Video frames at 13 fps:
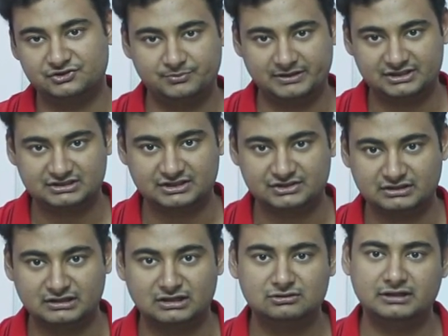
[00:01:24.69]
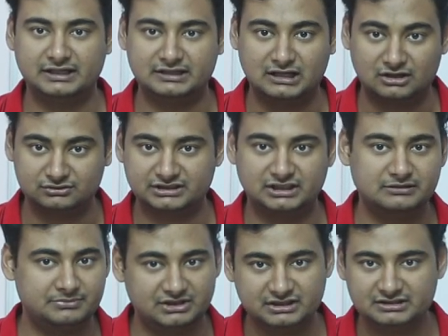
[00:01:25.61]
space station now and how they're
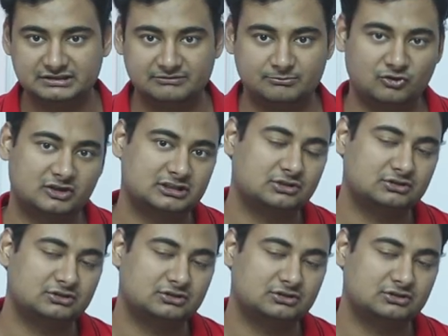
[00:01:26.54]
gonna build it they worked